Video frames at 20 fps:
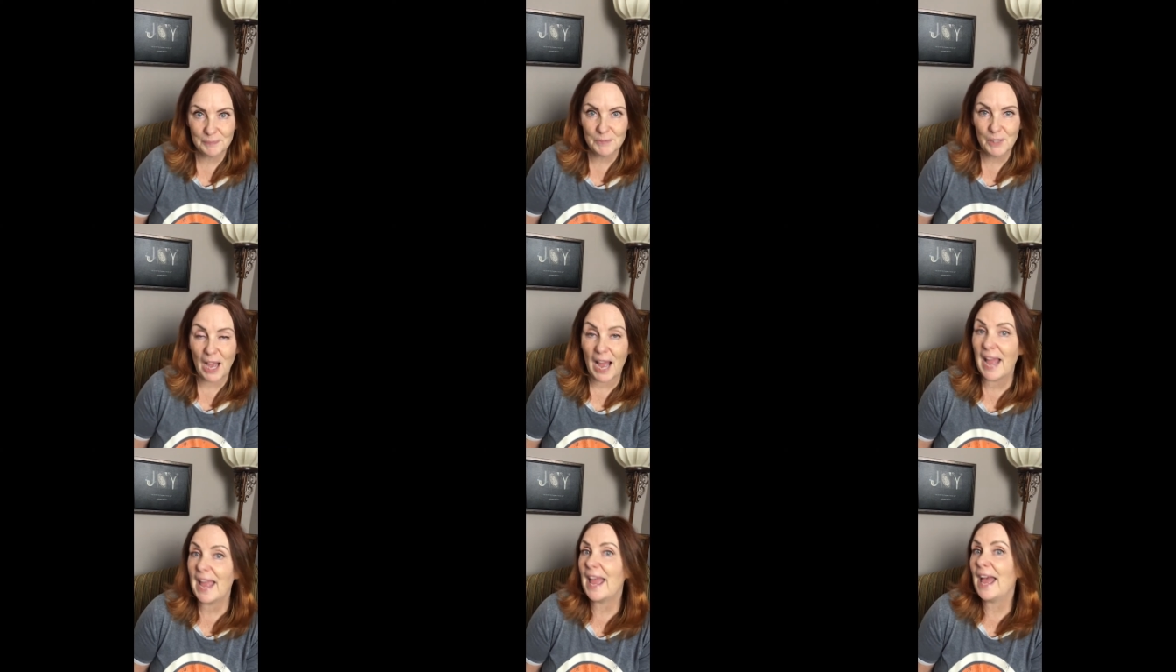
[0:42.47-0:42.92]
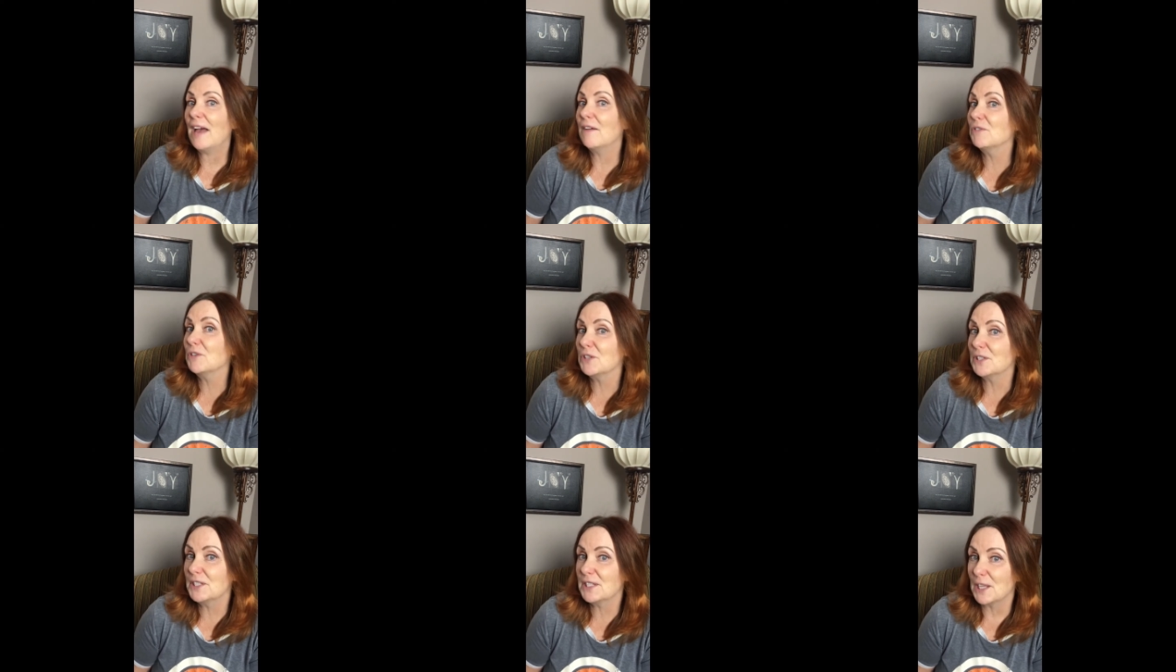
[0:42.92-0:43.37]
I
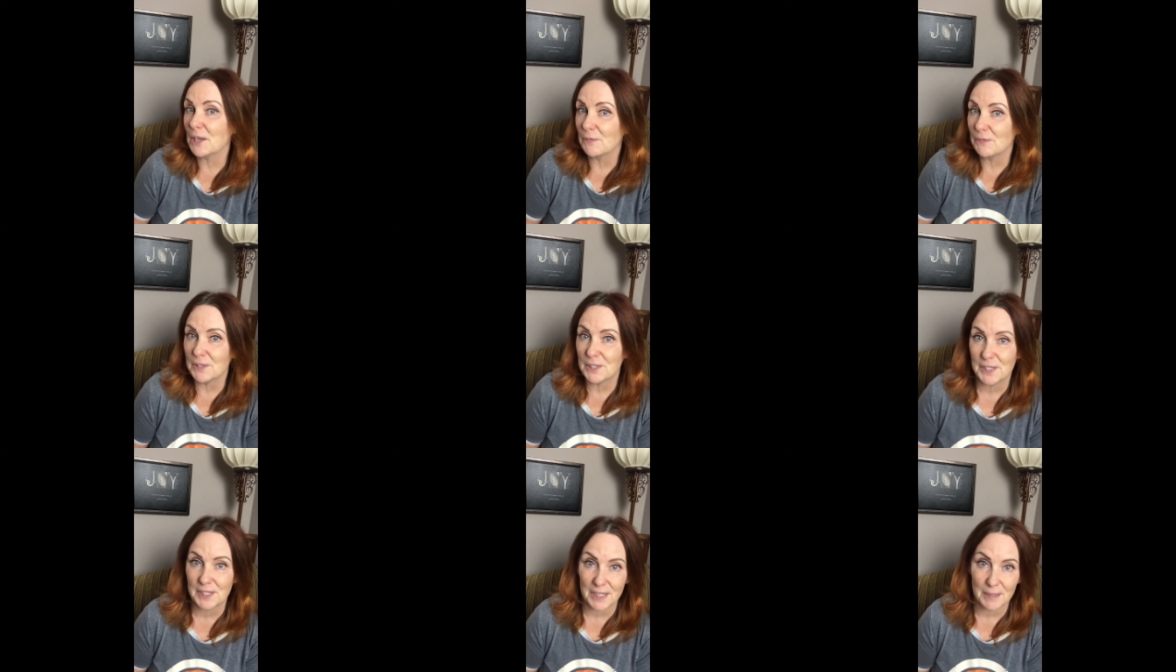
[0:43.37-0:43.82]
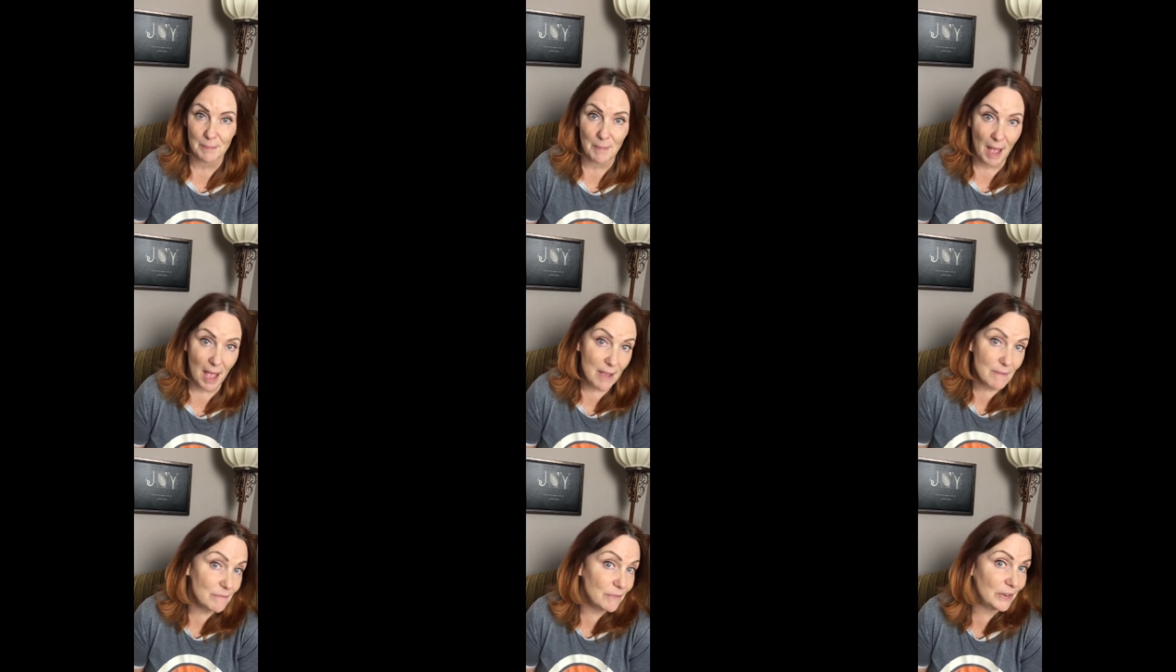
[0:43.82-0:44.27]
have good self esteem.
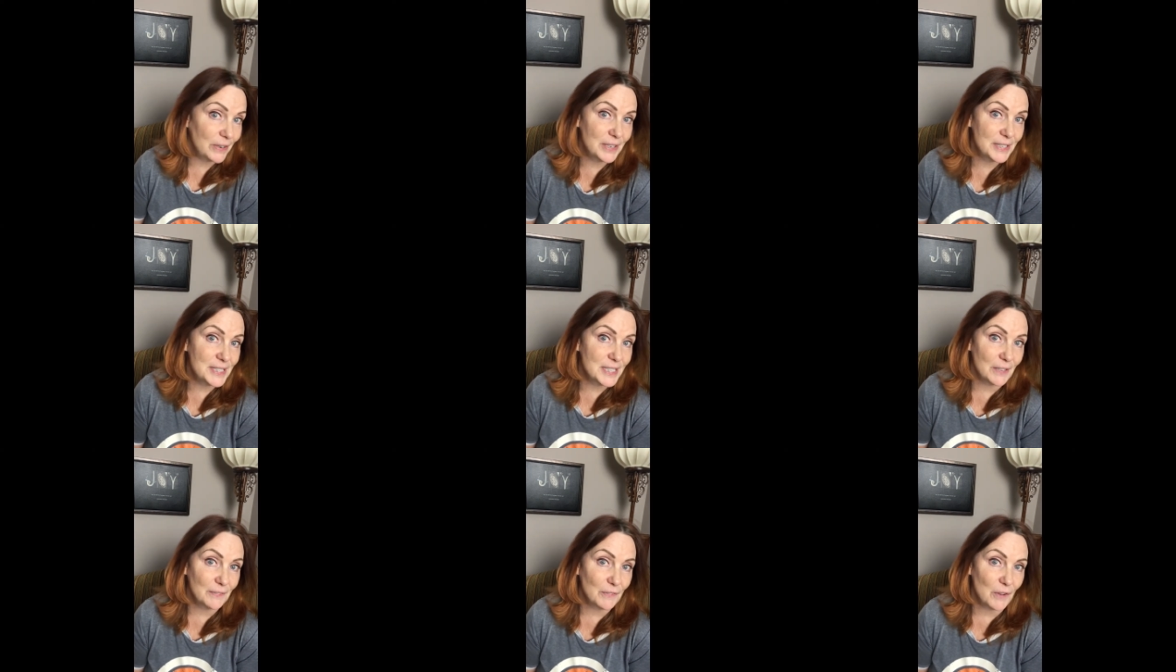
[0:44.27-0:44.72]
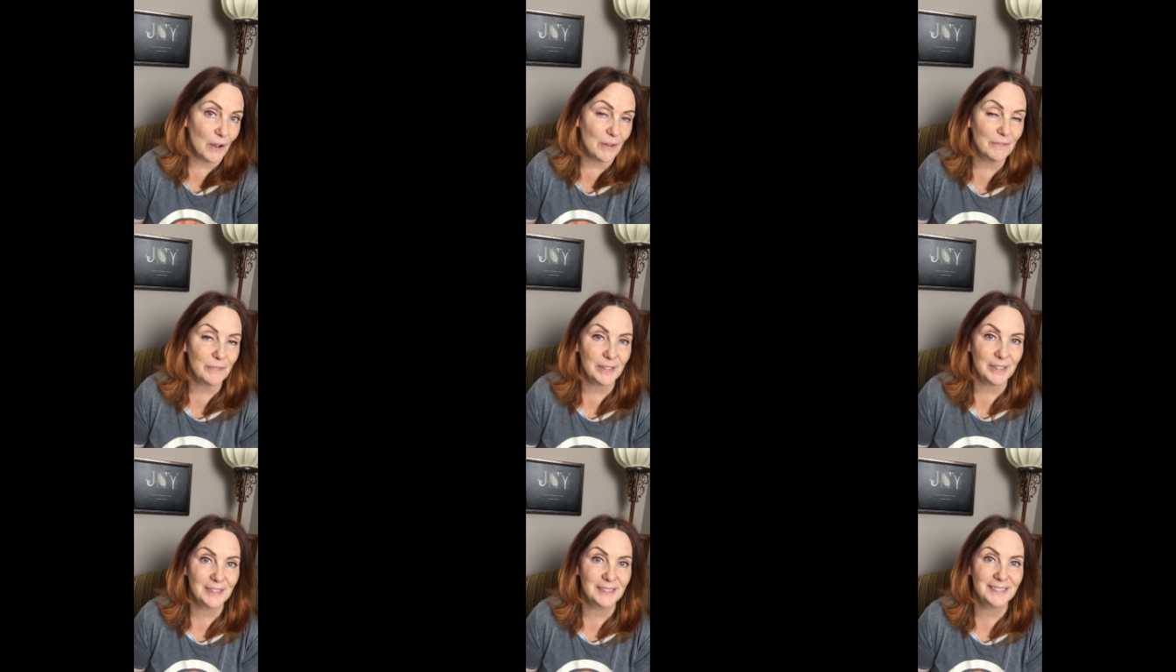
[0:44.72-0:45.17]
I'm very self
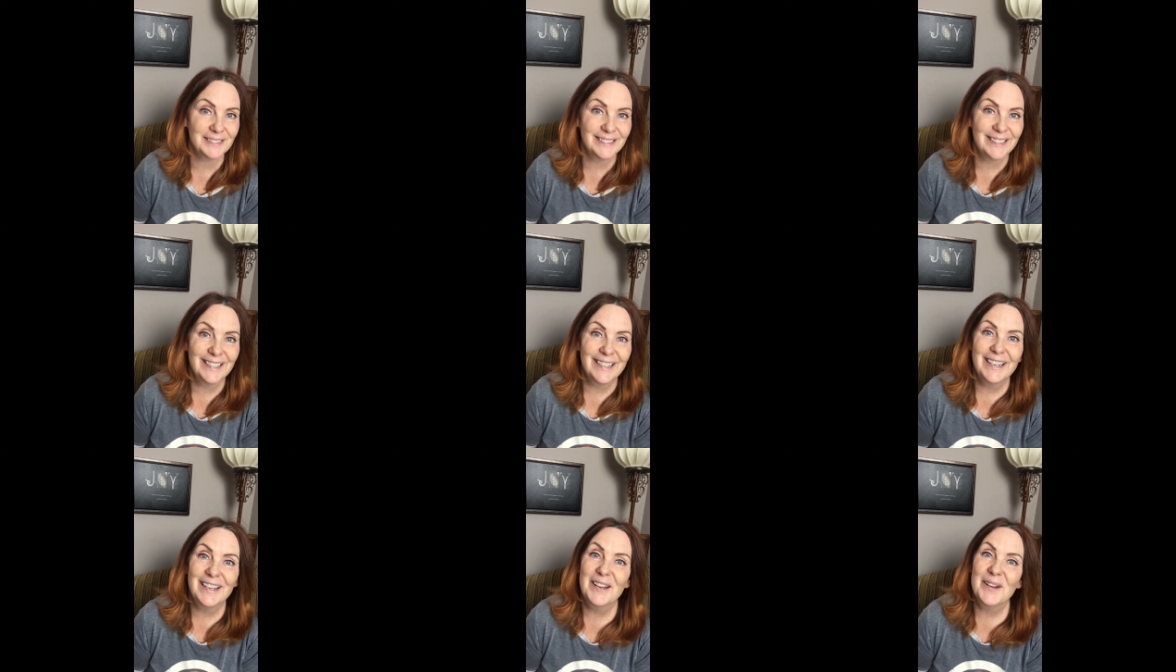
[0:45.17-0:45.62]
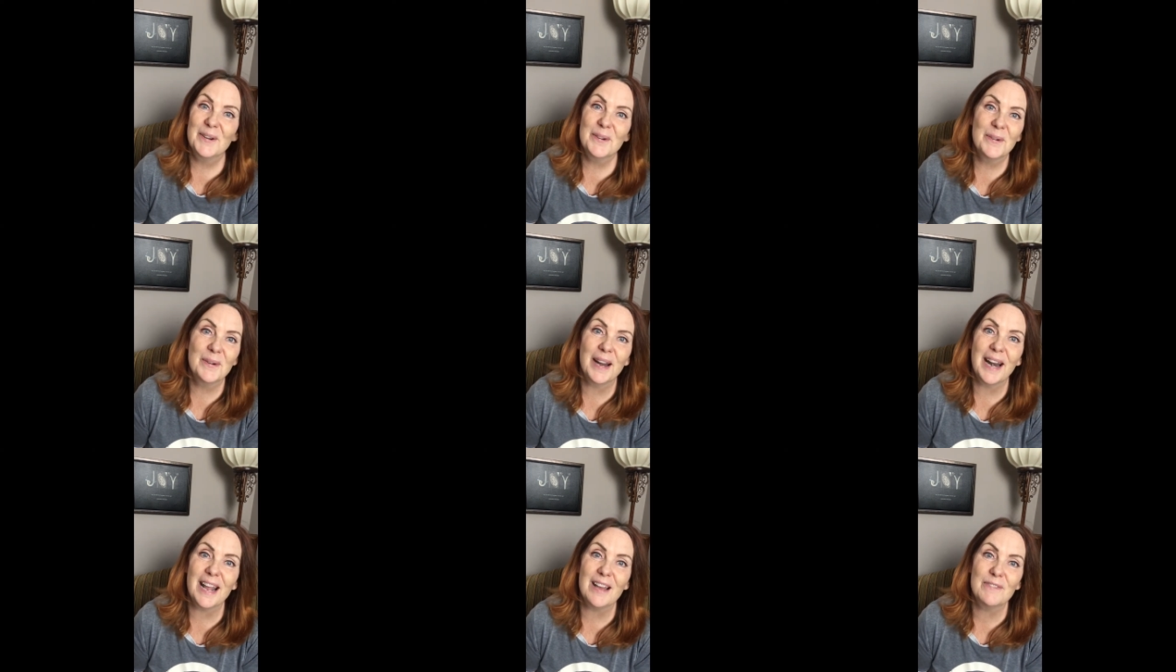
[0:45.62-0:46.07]
confident,
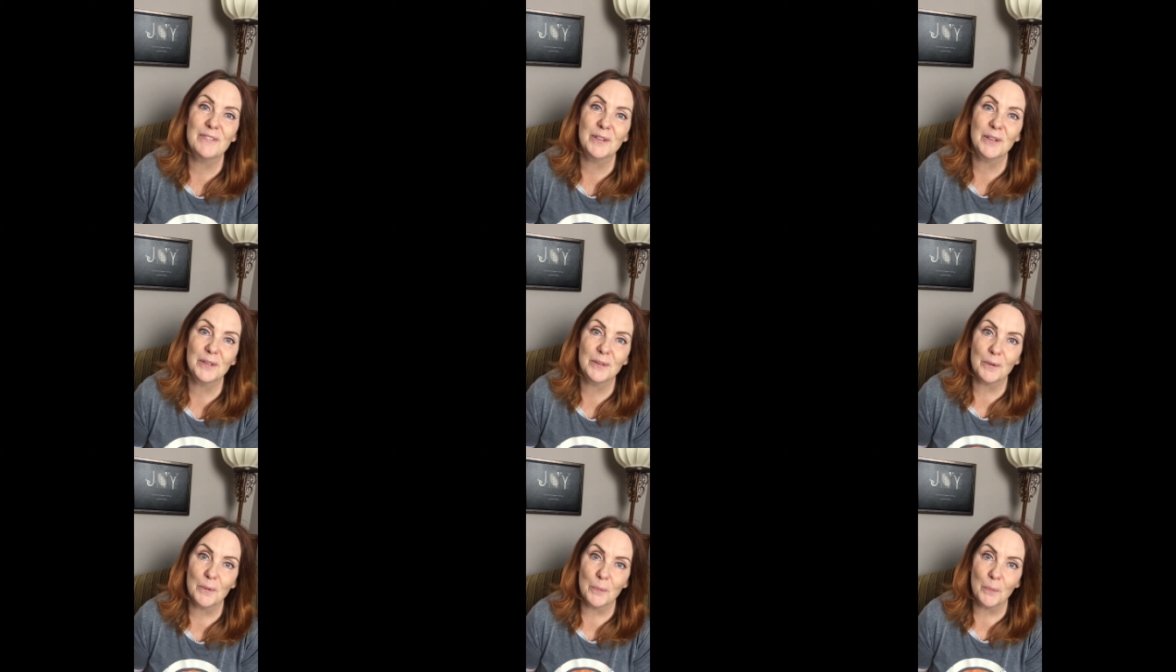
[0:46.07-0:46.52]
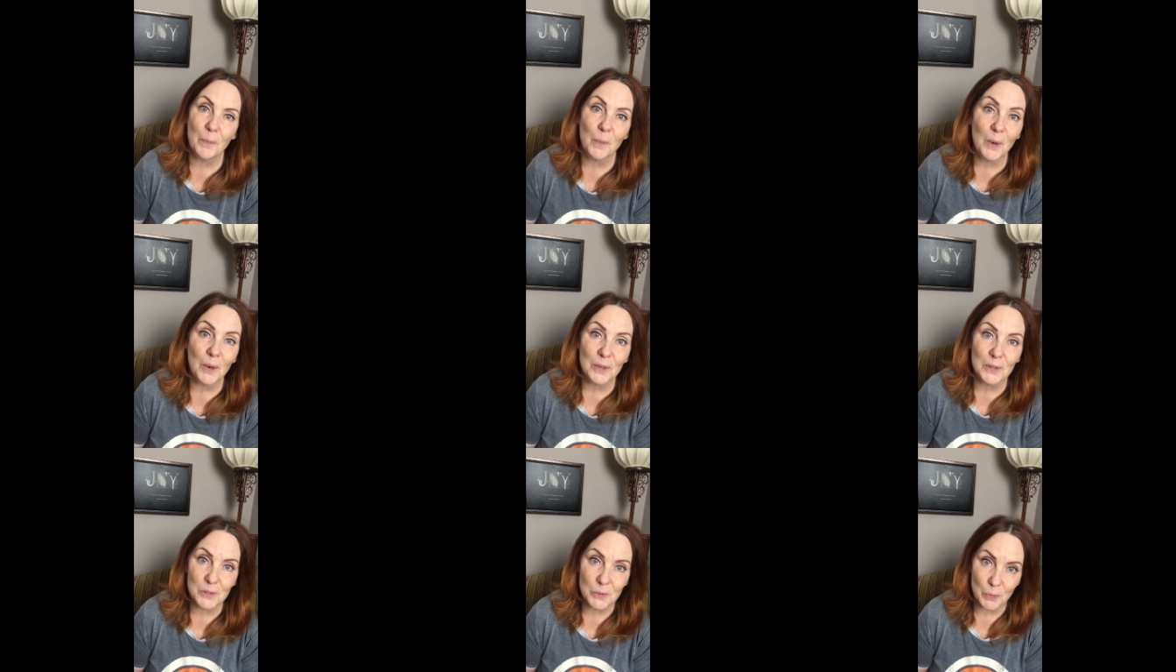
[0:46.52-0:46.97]
whatever
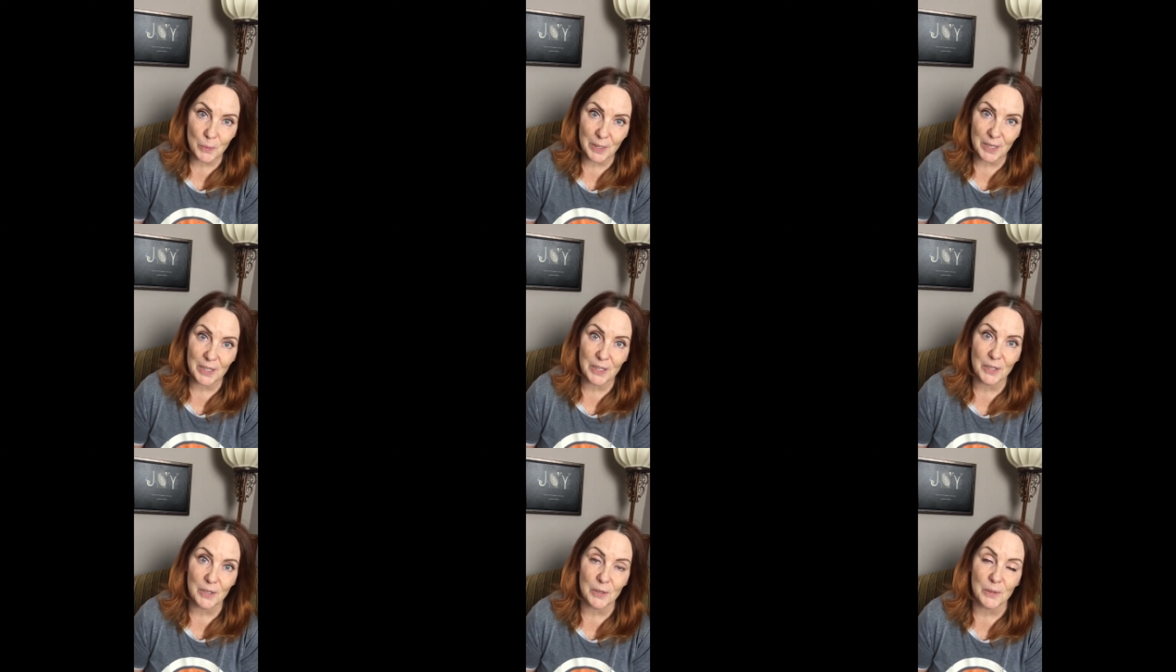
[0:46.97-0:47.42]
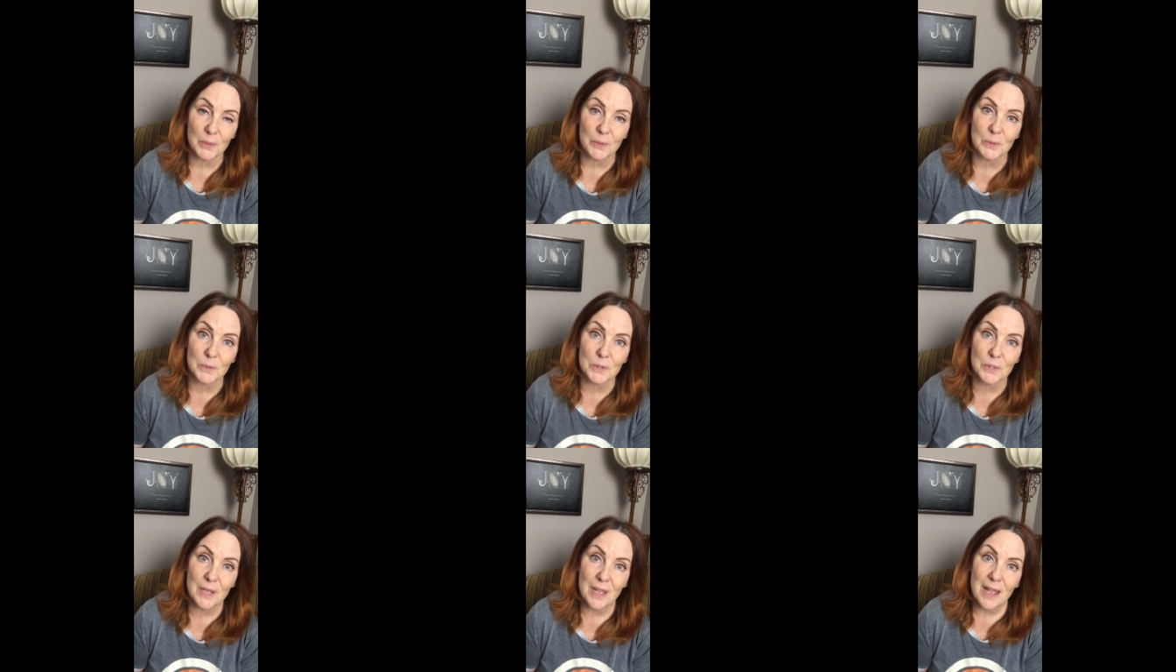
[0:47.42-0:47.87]
words we
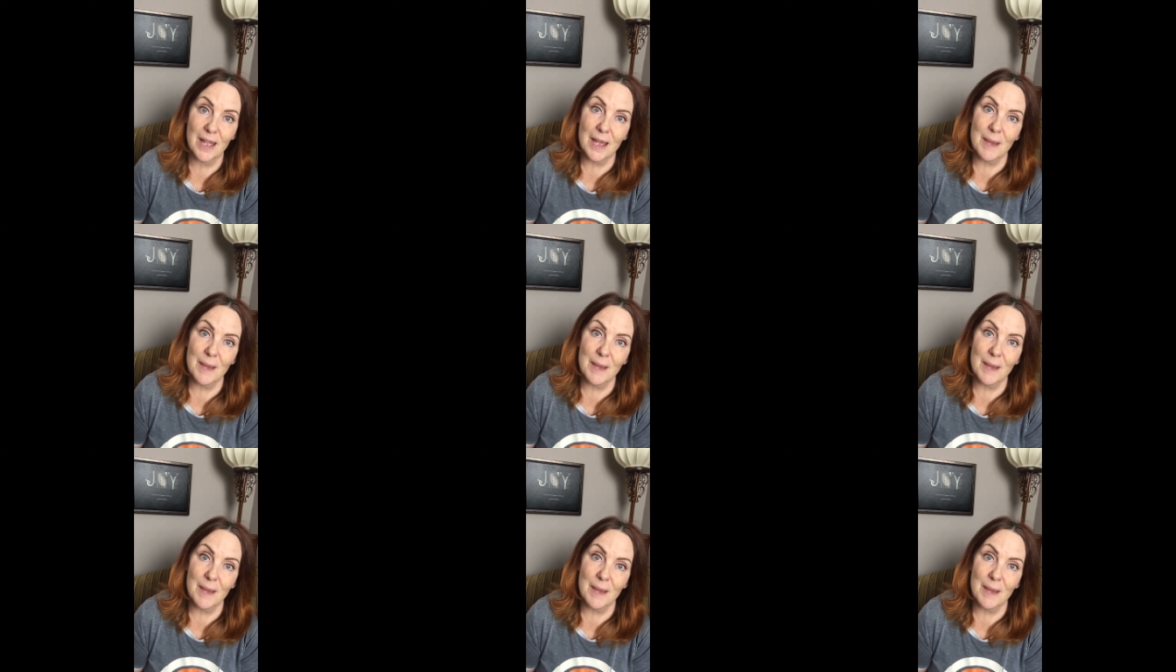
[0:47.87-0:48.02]
use.